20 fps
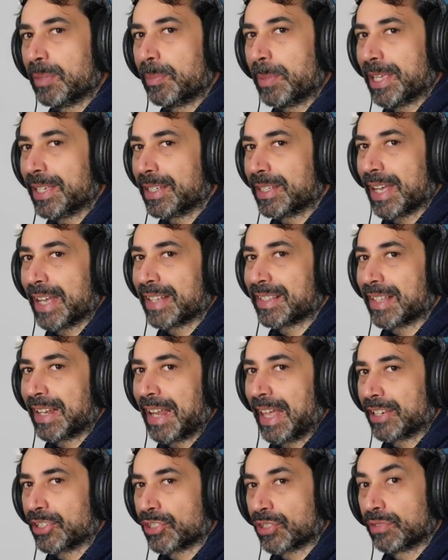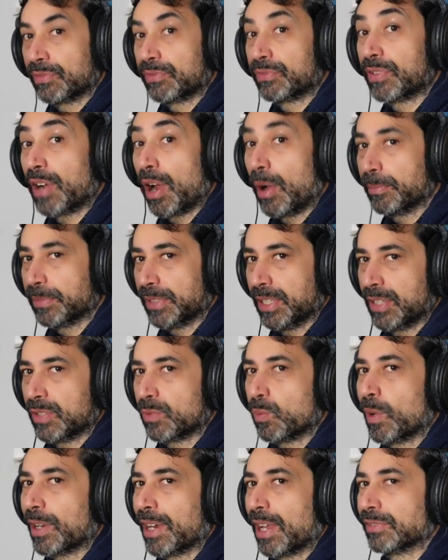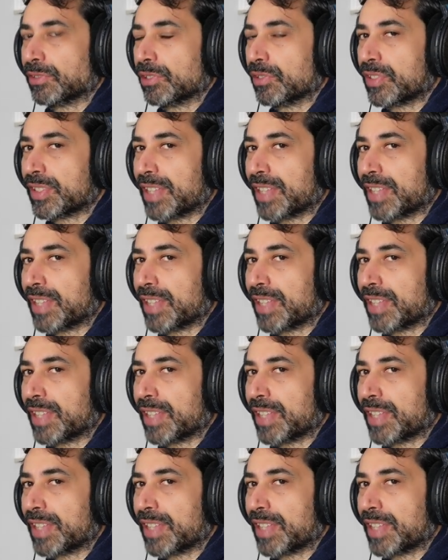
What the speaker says: pick a selection from these 100